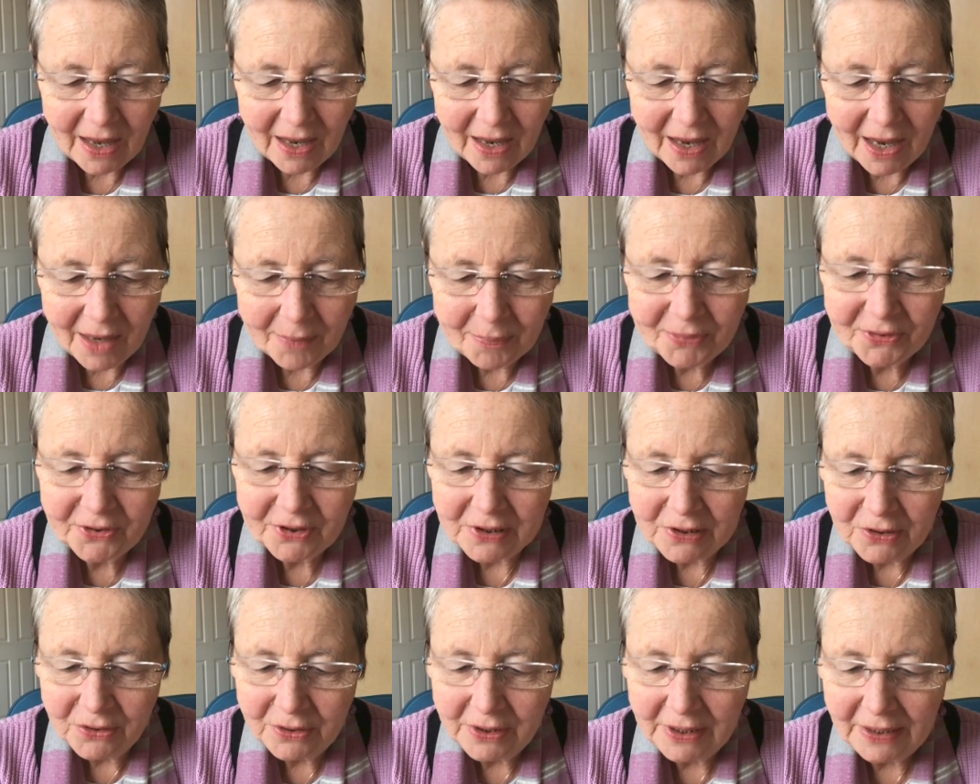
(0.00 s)

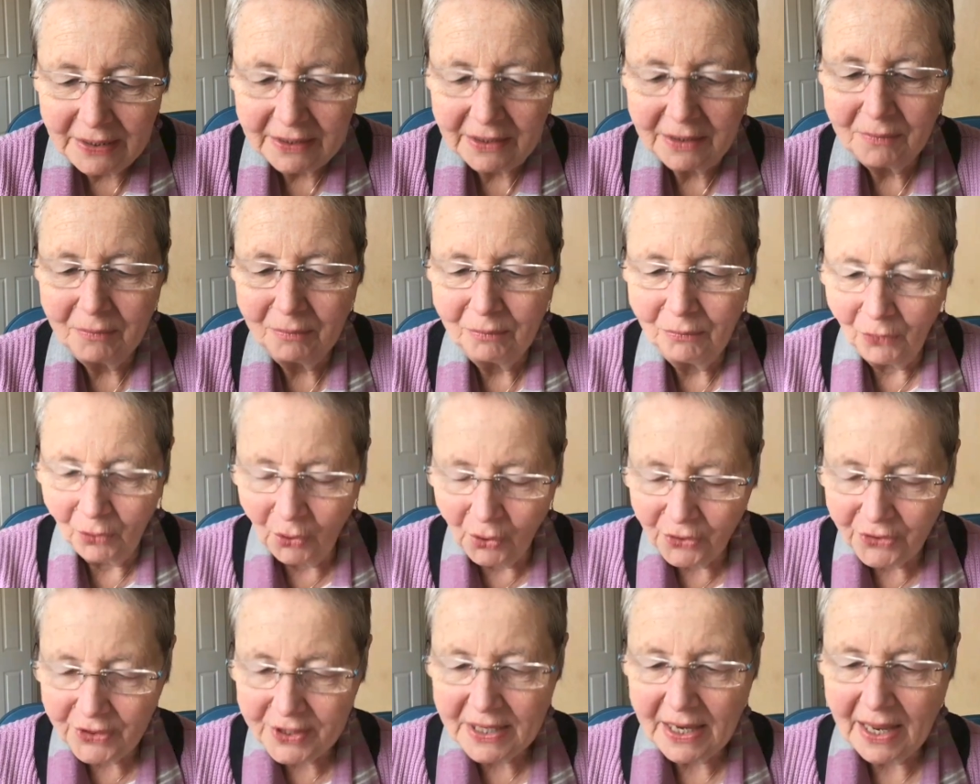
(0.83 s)
Absolutely,
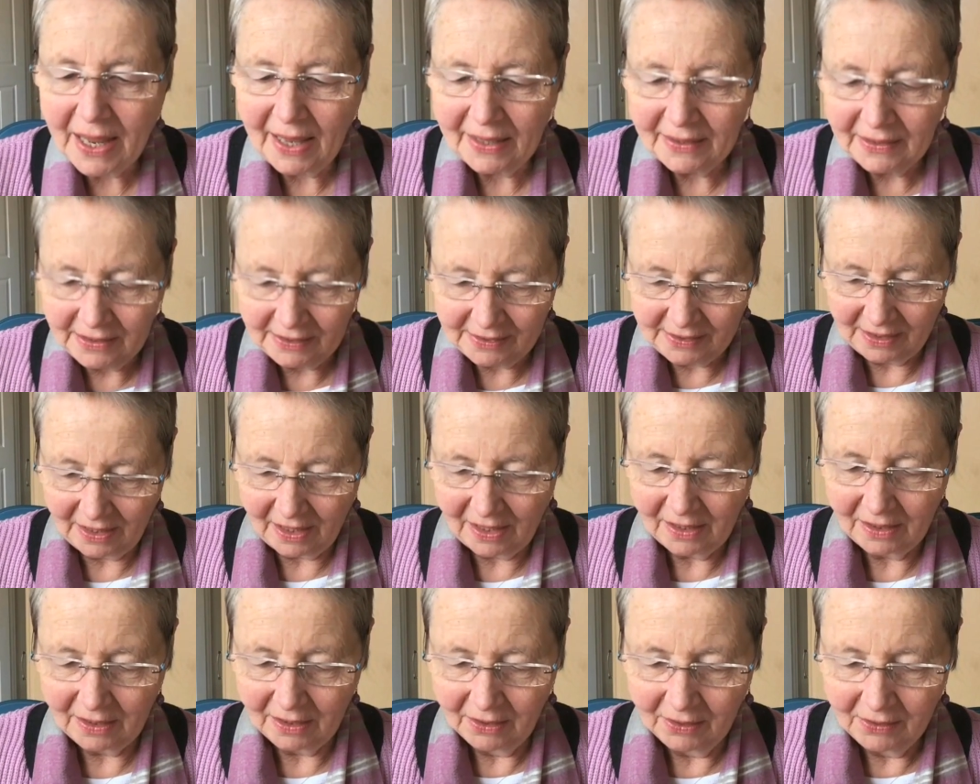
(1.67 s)
more than
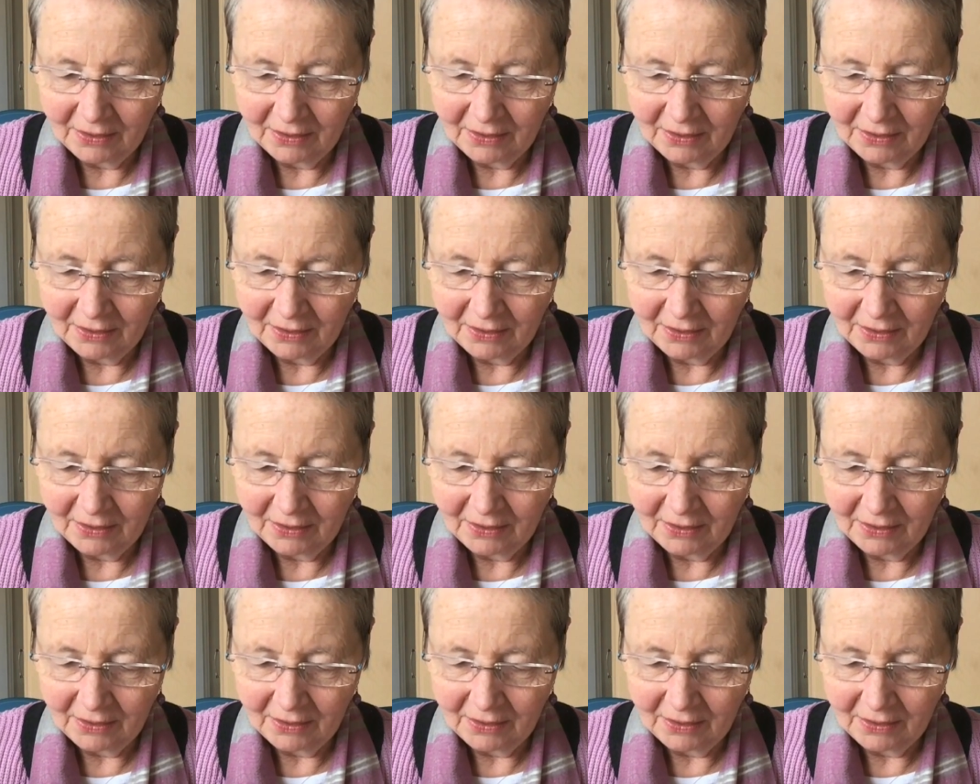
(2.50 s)
anything,